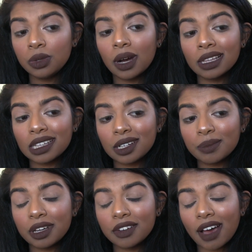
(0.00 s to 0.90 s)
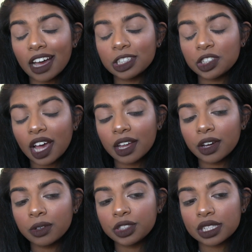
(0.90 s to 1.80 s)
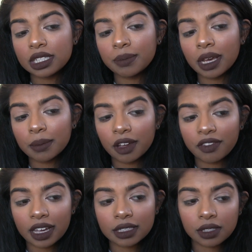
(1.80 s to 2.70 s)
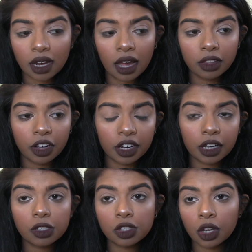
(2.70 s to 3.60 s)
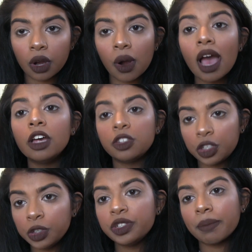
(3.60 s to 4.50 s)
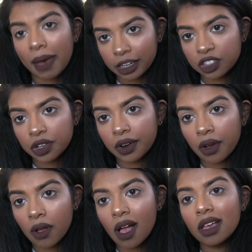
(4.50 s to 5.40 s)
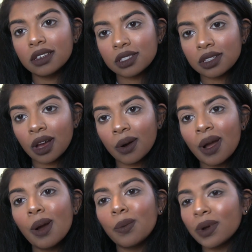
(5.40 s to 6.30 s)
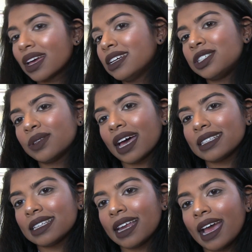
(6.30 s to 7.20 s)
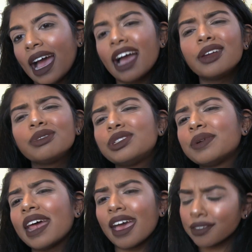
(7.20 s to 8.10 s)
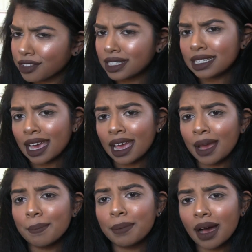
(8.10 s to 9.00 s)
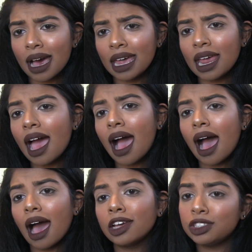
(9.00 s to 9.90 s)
a little bit of eyeshadow just to make my face not look so two-dimensional. So we're gonna do that today. I don't do it every day, but I